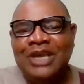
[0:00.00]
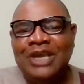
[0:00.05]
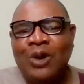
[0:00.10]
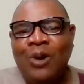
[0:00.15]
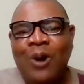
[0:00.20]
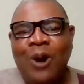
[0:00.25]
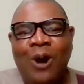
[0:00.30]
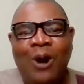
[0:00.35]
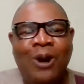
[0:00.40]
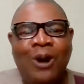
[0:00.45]
the
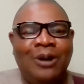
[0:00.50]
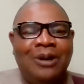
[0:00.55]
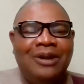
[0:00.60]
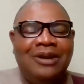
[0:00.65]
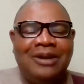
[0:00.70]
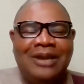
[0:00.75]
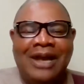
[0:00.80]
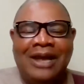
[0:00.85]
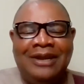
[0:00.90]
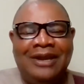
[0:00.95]

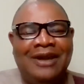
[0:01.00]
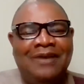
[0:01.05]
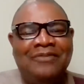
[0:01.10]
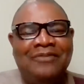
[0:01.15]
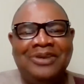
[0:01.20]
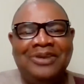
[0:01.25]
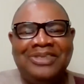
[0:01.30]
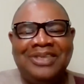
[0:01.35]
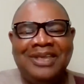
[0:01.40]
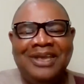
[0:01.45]
call and
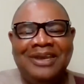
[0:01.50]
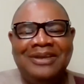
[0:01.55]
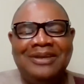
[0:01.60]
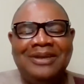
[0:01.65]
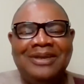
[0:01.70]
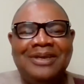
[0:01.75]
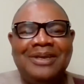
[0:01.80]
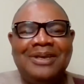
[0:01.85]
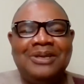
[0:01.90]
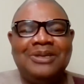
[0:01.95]
everything?